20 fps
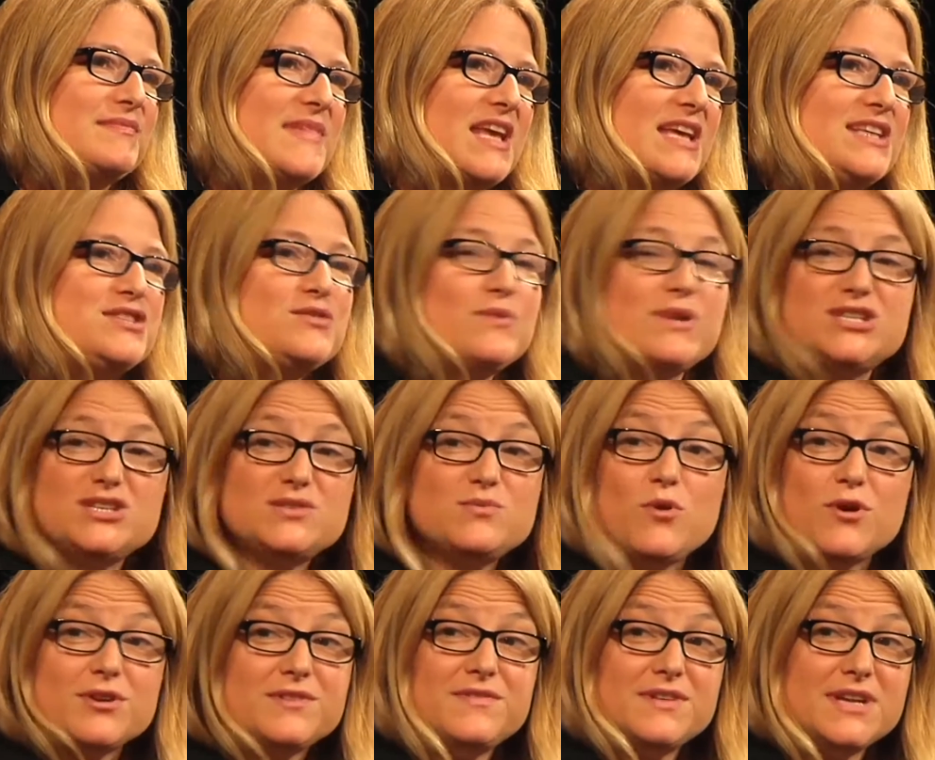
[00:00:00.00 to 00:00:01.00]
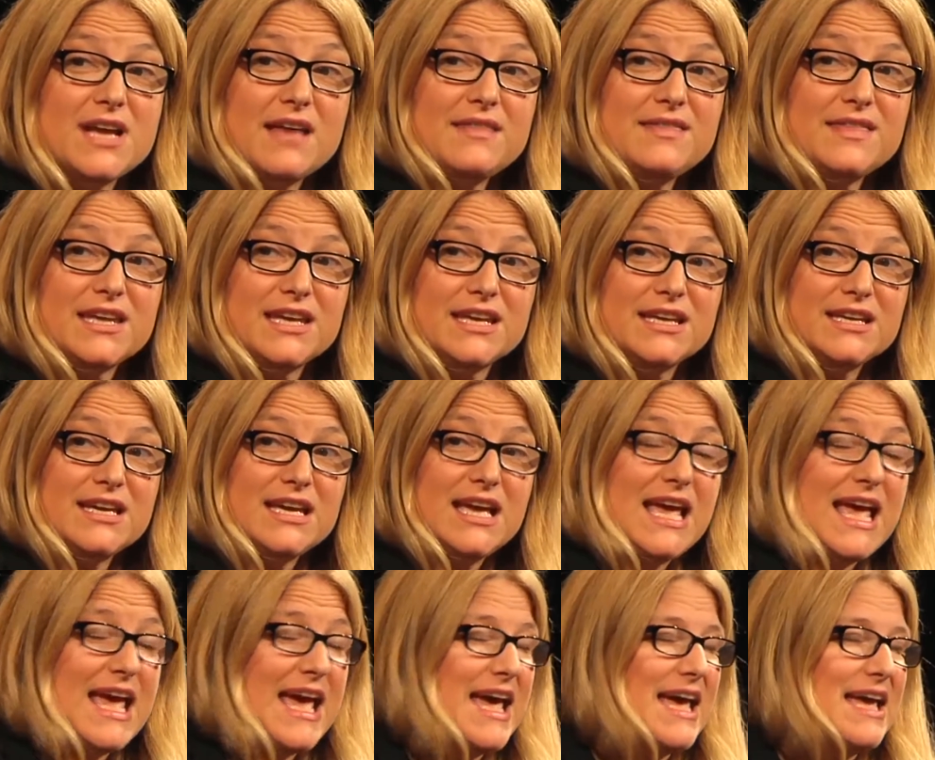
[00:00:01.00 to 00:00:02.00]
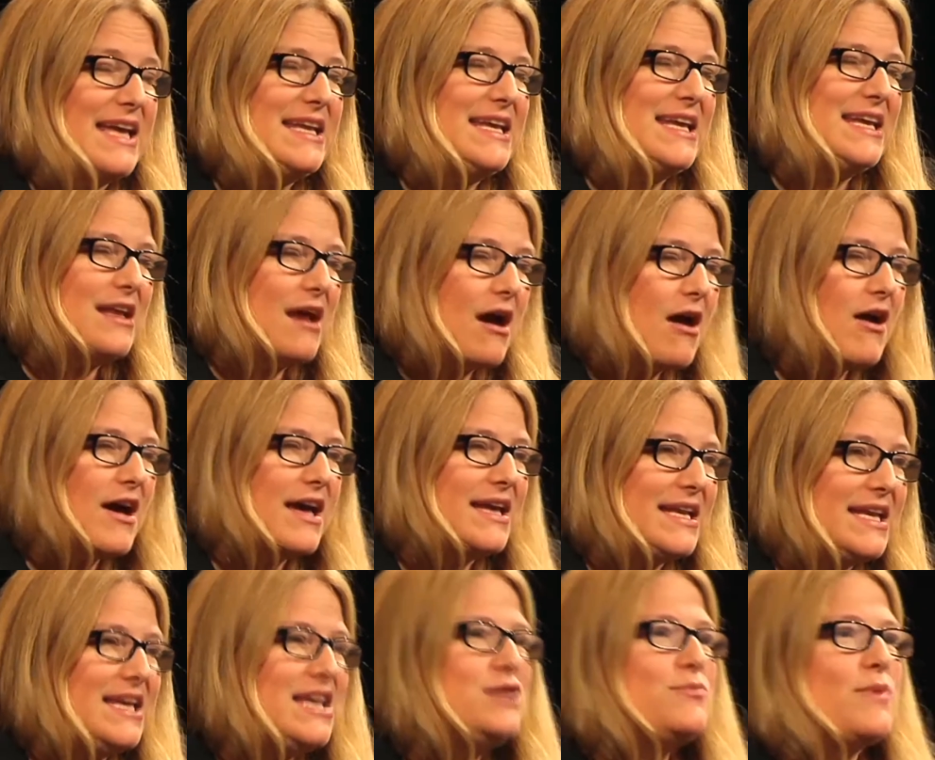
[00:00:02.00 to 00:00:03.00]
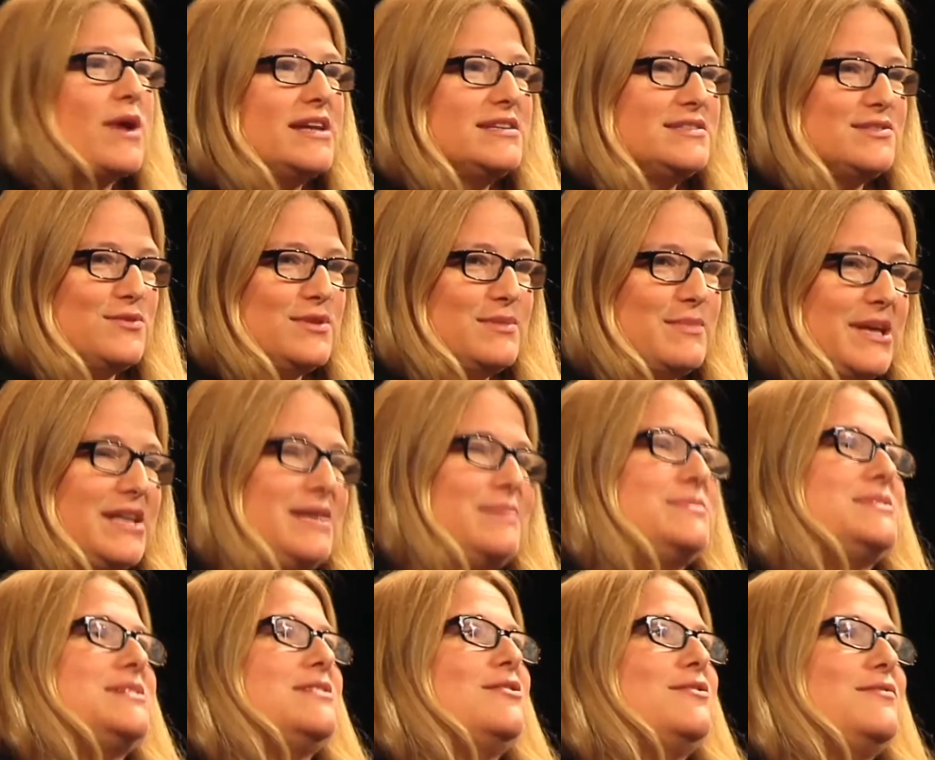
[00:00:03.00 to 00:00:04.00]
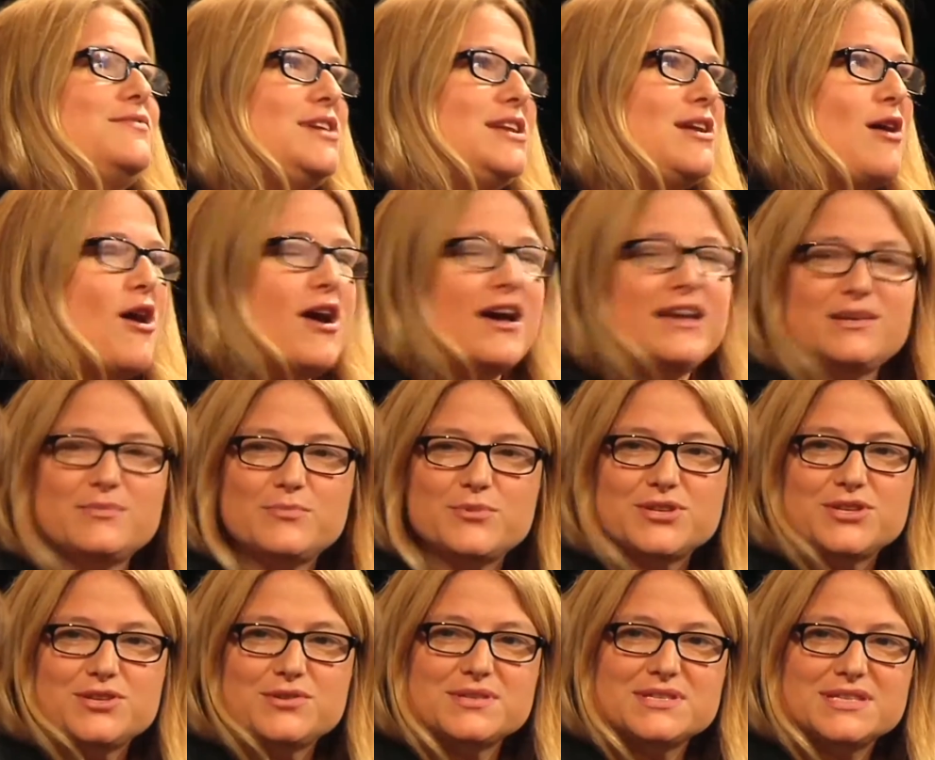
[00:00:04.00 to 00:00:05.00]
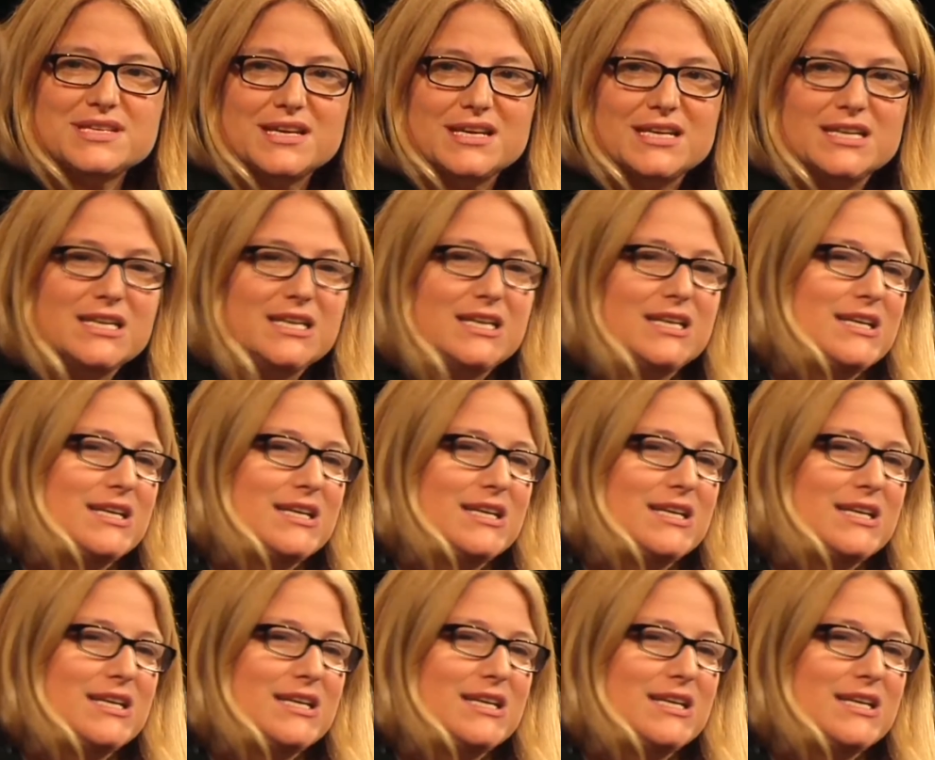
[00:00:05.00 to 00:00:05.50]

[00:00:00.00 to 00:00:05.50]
And so I just worked for nothing. And he'd raised all the money himself. He'd hired a producer.